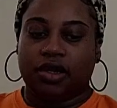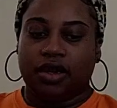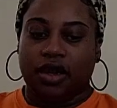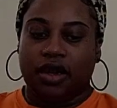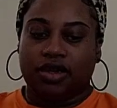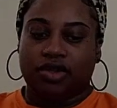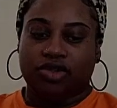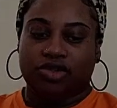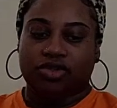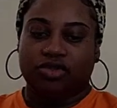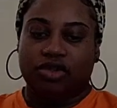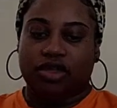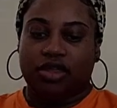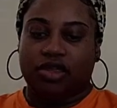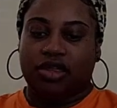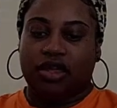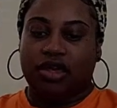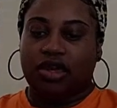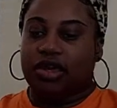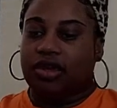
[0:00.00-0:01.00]
I truly
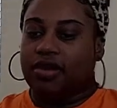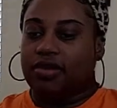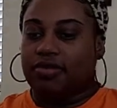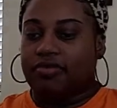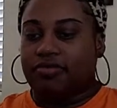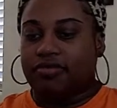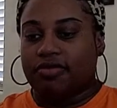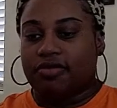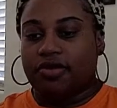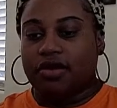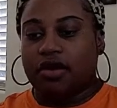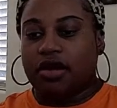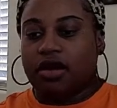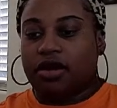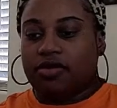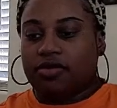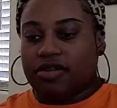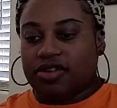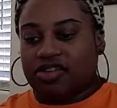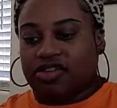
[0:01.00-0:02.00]
thank him
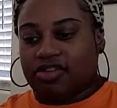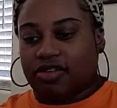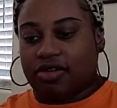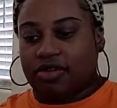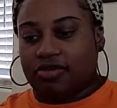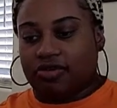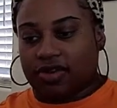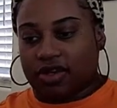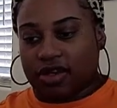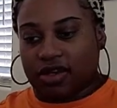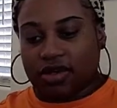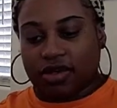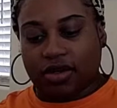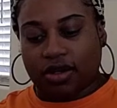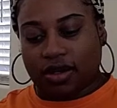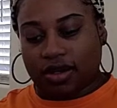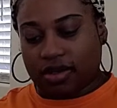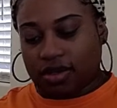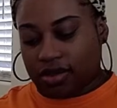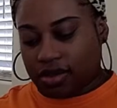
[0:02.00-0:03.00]
for serving,
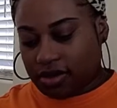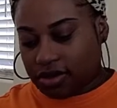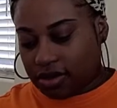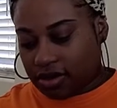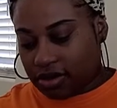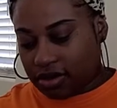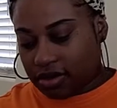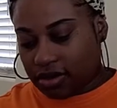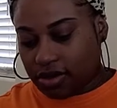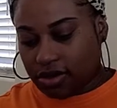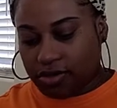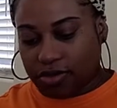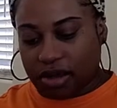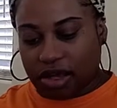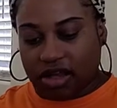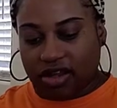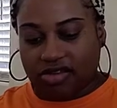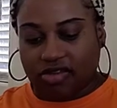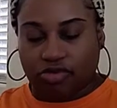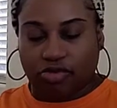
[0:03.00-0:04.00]
and hope
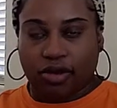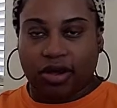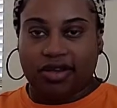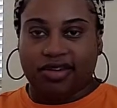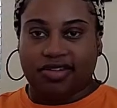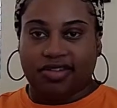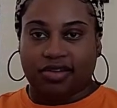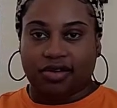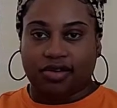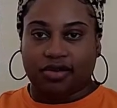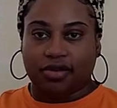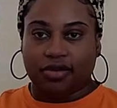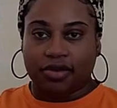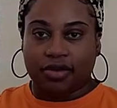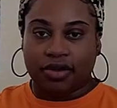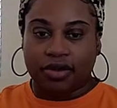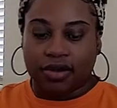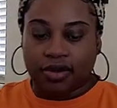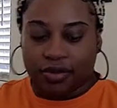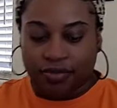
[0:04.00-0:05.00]
that he's resting
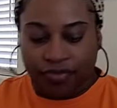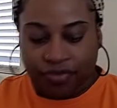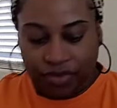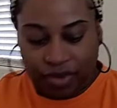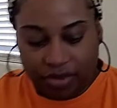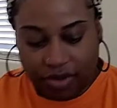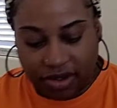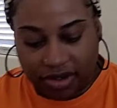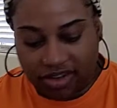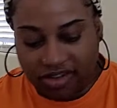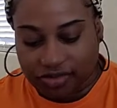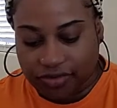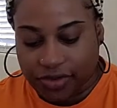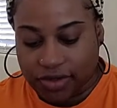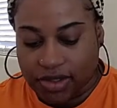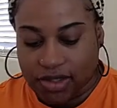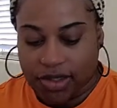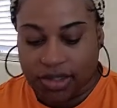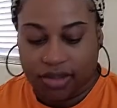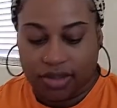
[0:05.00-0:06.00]

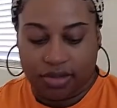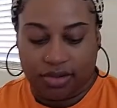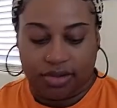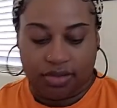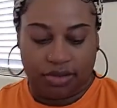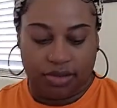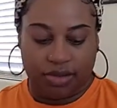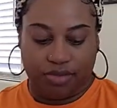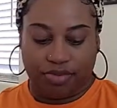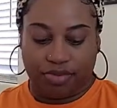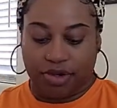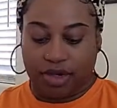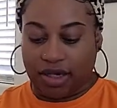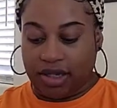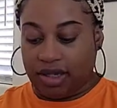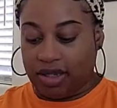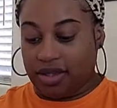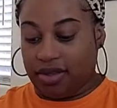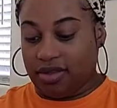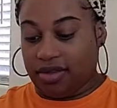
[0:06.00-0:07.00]
peacefully. Pray
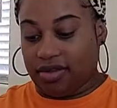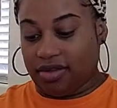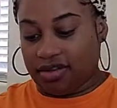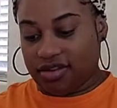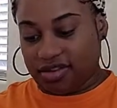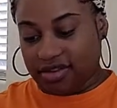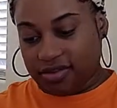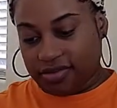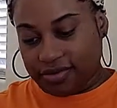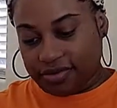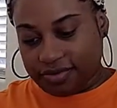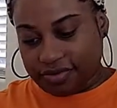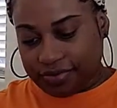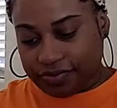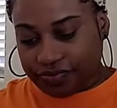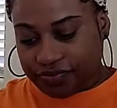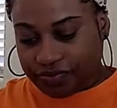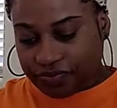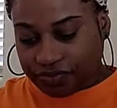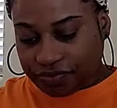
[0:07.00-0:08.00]
he is.
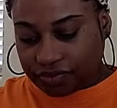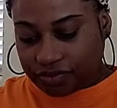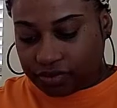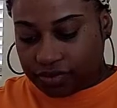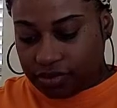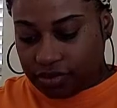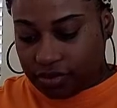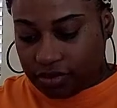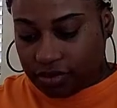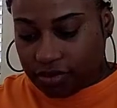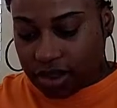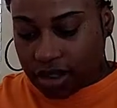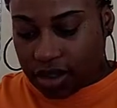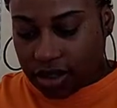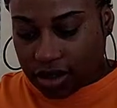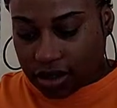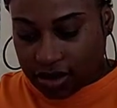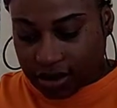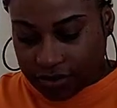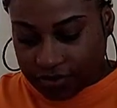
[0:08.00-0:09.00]

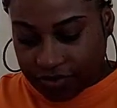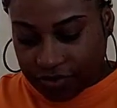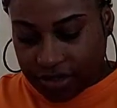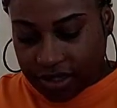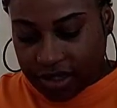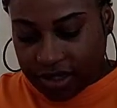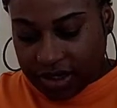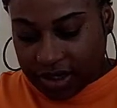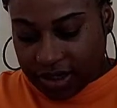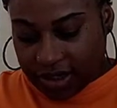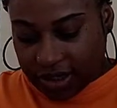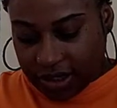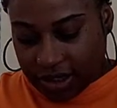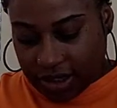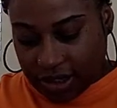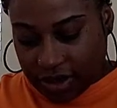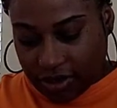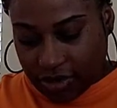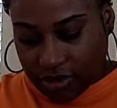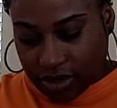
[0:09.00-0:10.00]
Um,
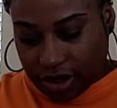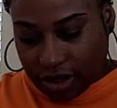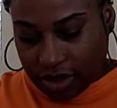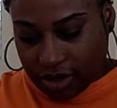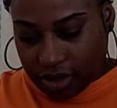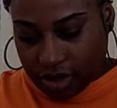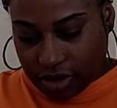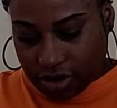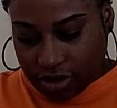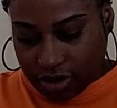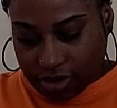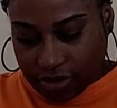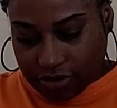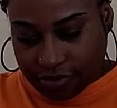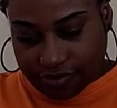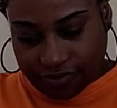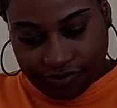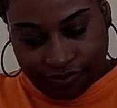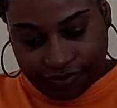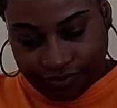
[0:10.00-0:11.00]
anywho, wow, y'all.